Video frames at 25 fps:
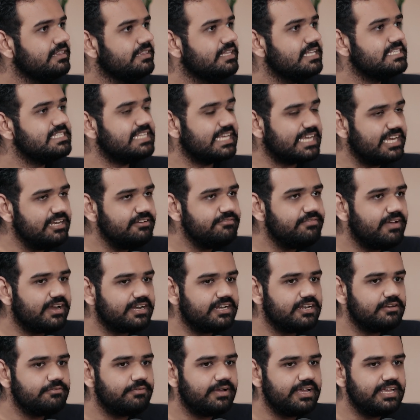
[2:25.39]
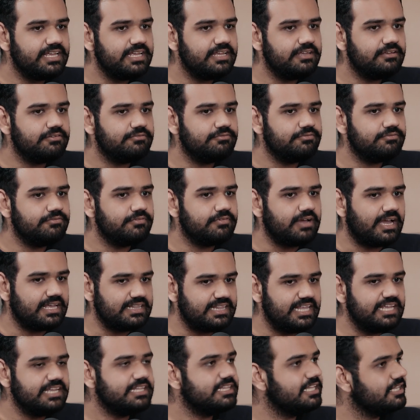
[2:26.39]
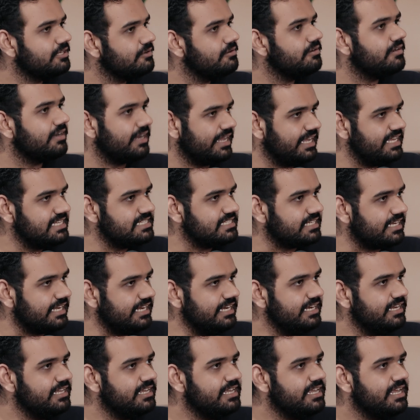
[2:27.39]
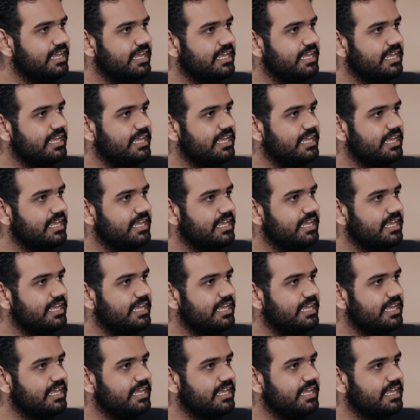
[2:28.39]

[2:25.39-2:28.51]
The second factor why I think that will rise, right,